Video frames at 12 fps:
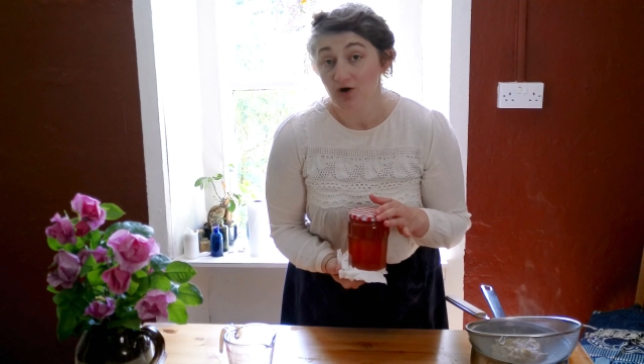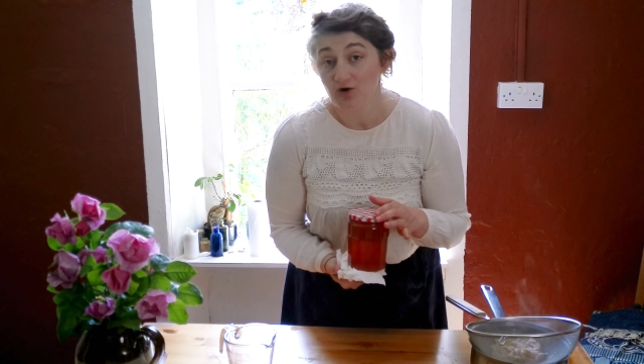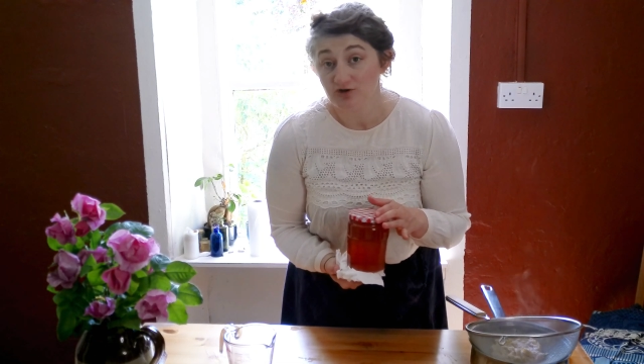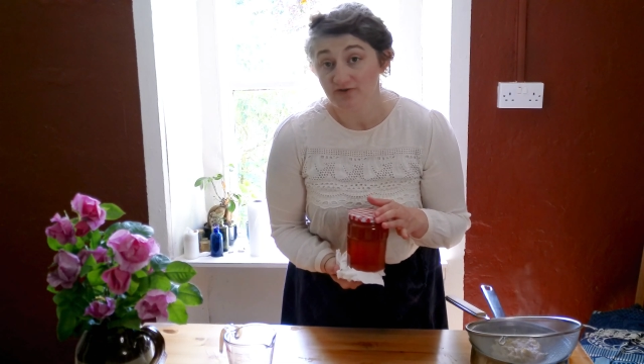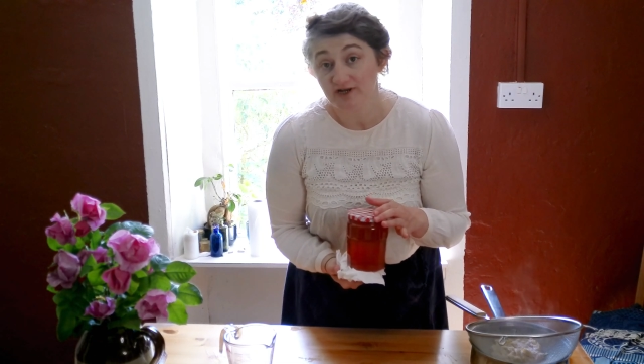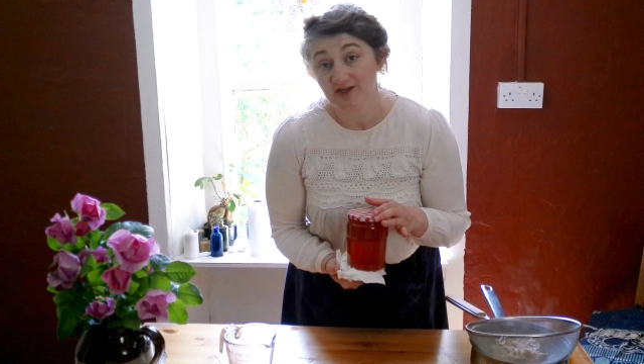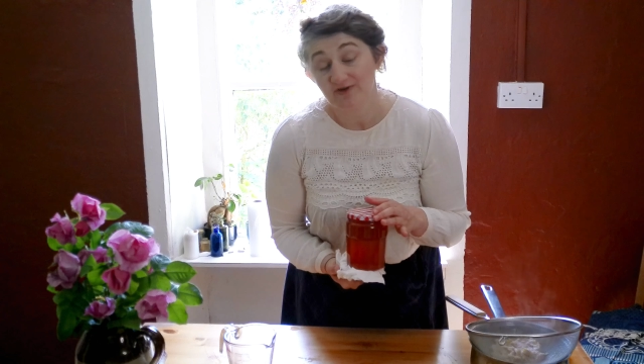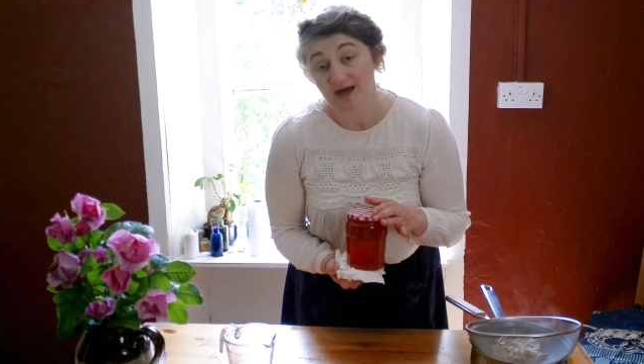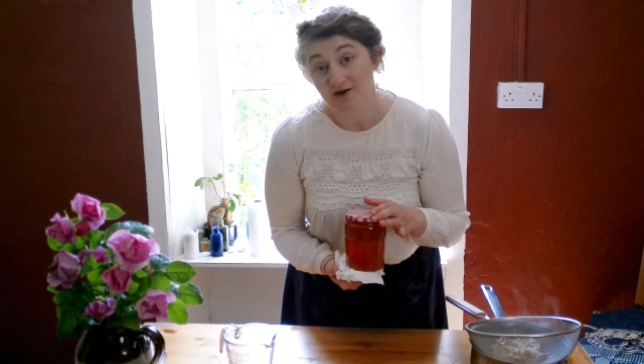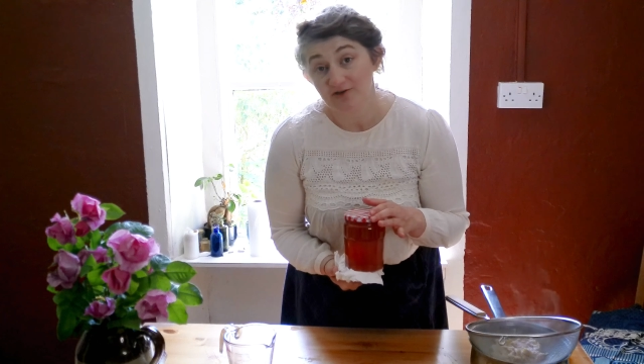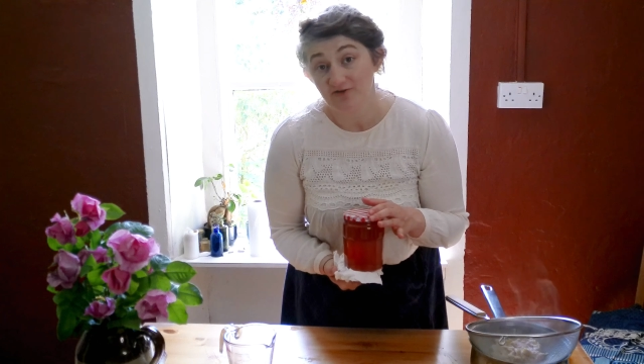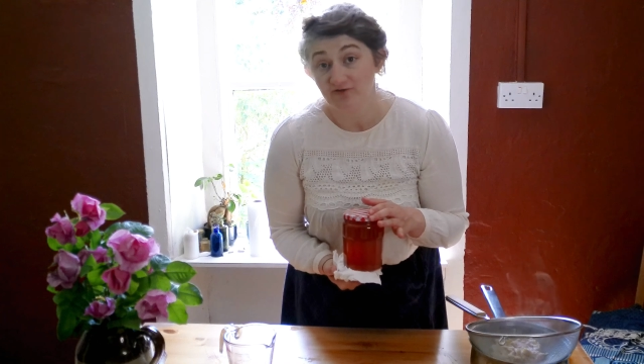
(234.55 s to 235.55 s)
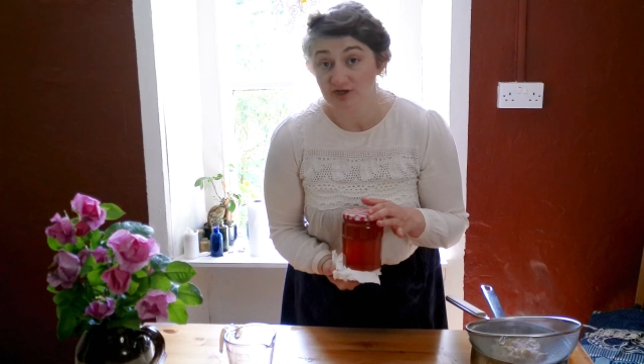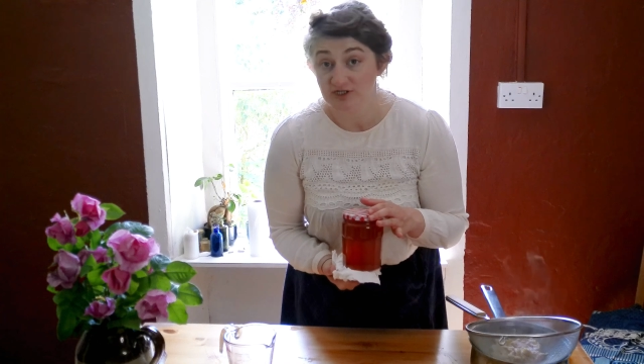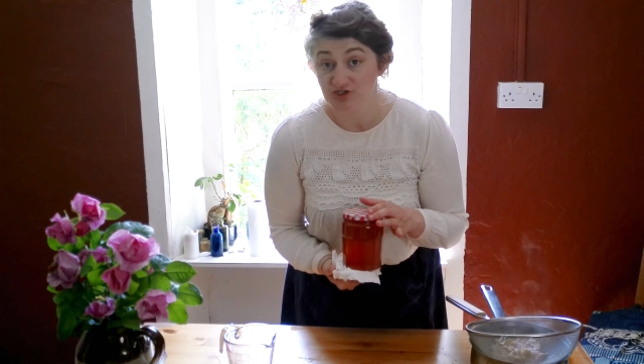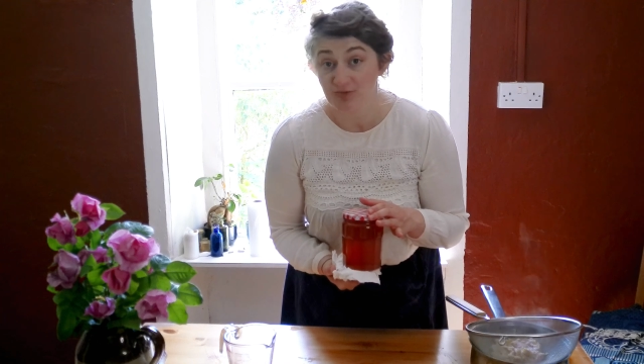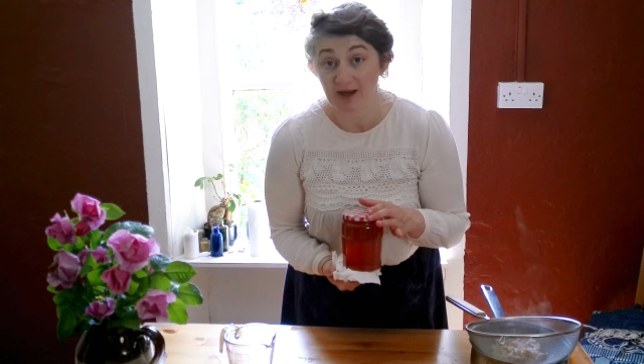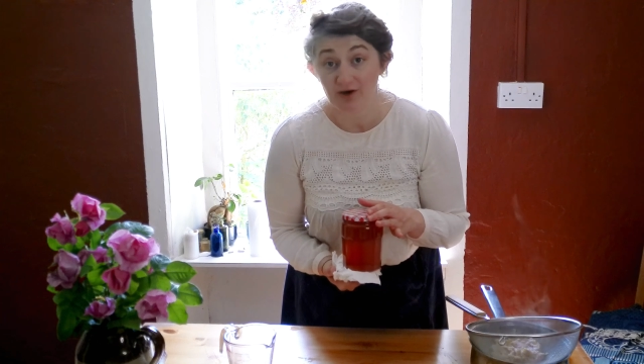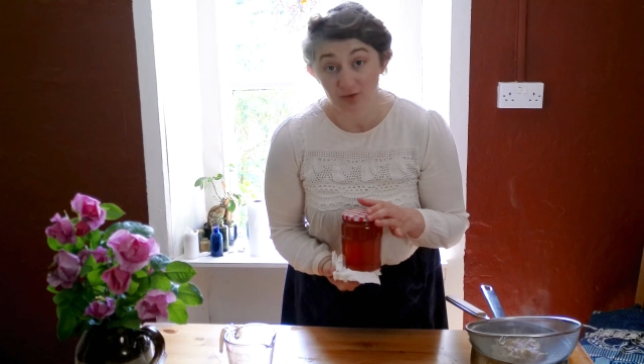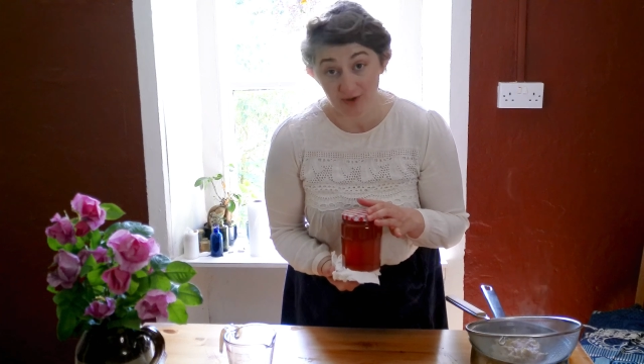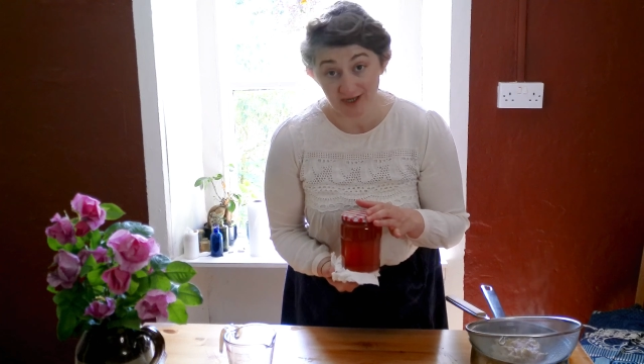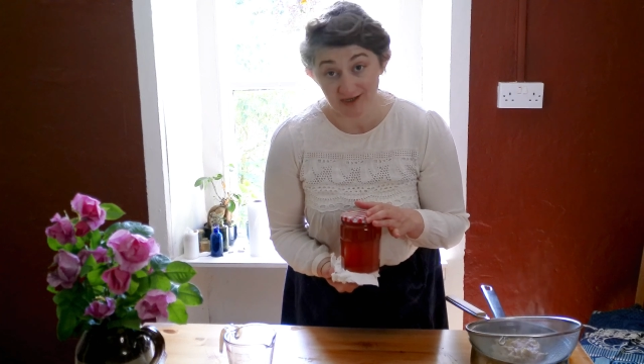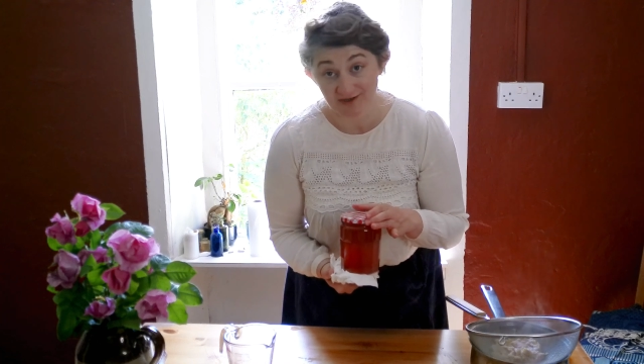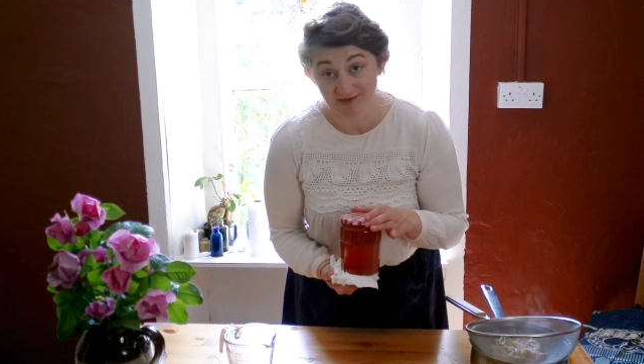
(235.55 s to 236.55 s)
or if you leave it out in the fridge, about a
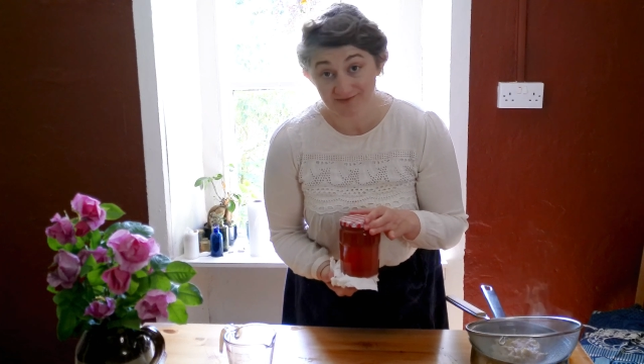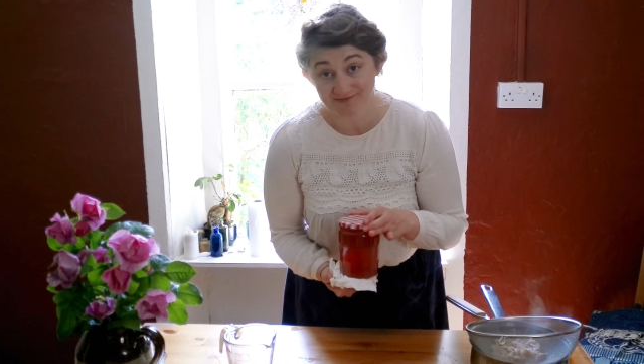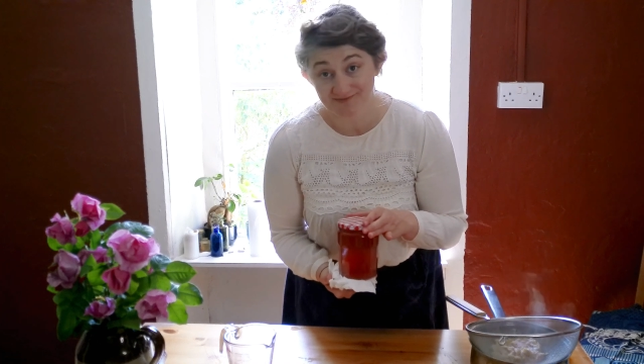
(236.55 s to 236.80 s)
week.